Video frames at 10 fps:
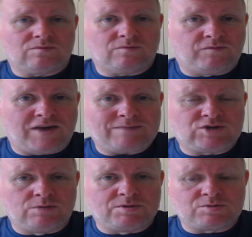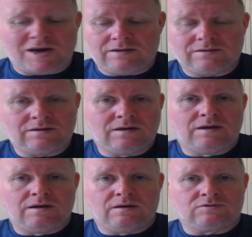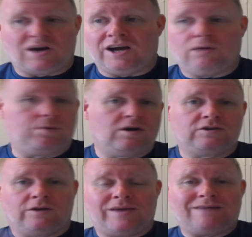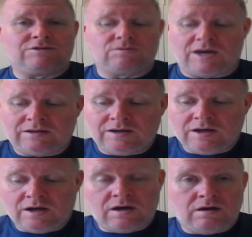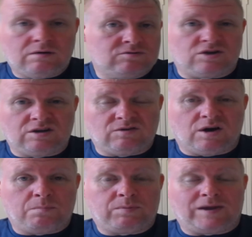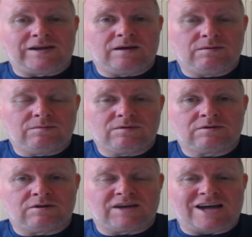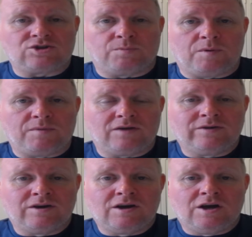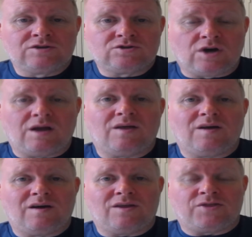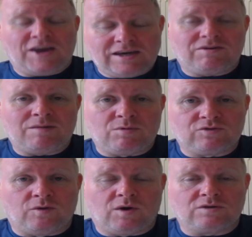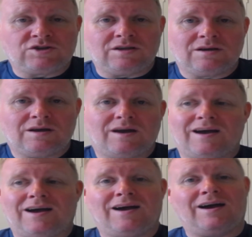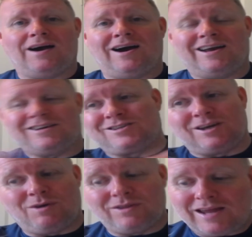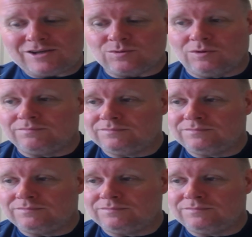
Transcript: VapeTube as well. So I upload on there as well. So you've got plenty to catch up on me on. So thank you very much for watching, and I'll see you on the next one.